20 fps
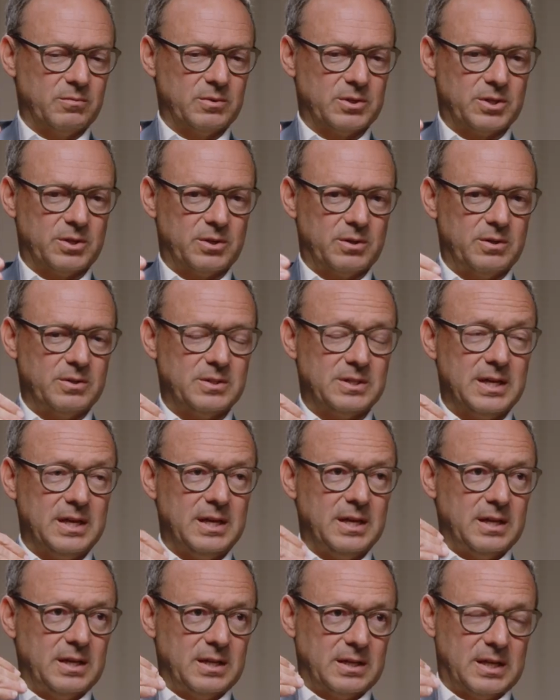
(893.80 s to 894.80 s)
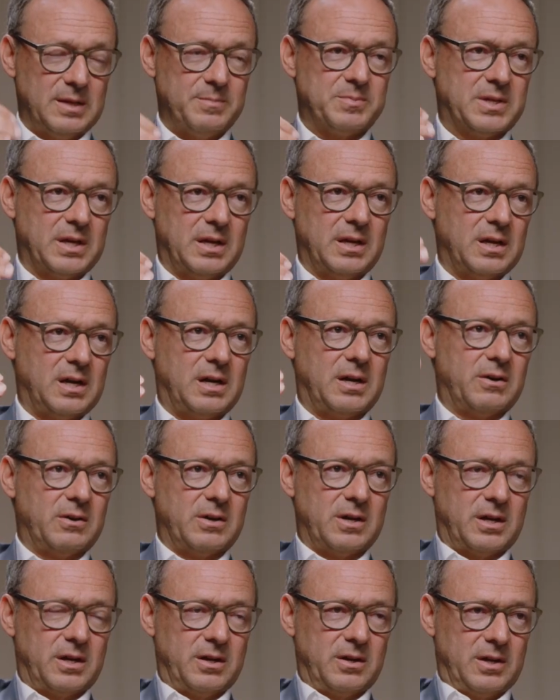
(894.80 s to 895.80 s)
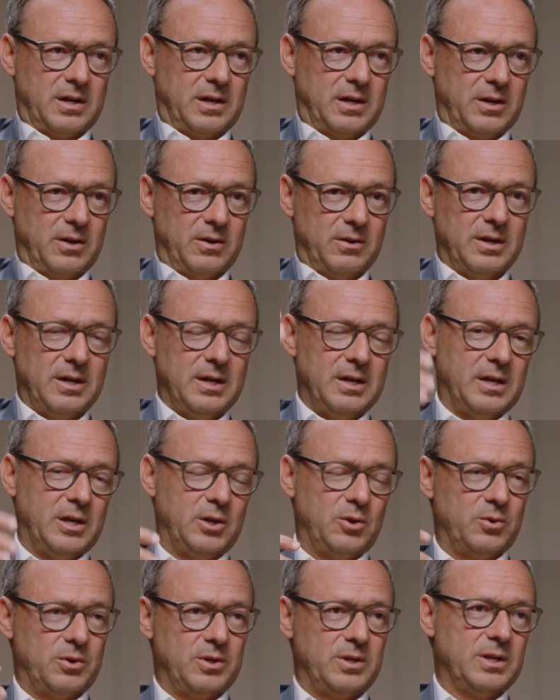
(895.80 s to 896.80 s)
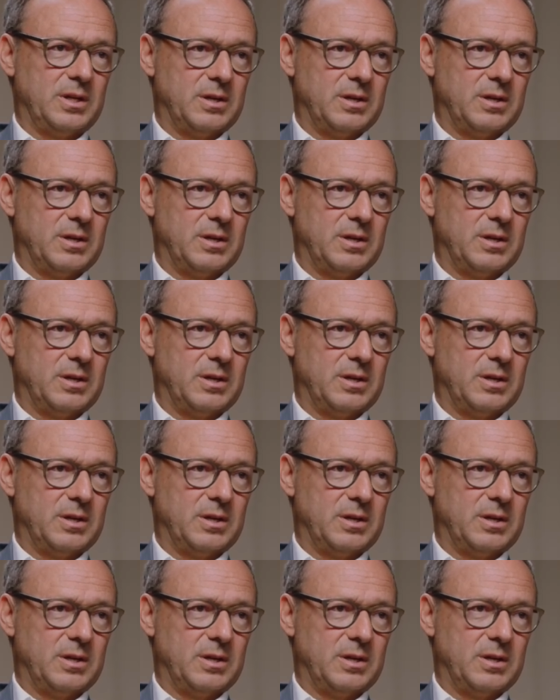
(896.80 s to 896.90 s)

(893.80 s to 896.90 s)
returns keeps getting higher and higher and higher in order to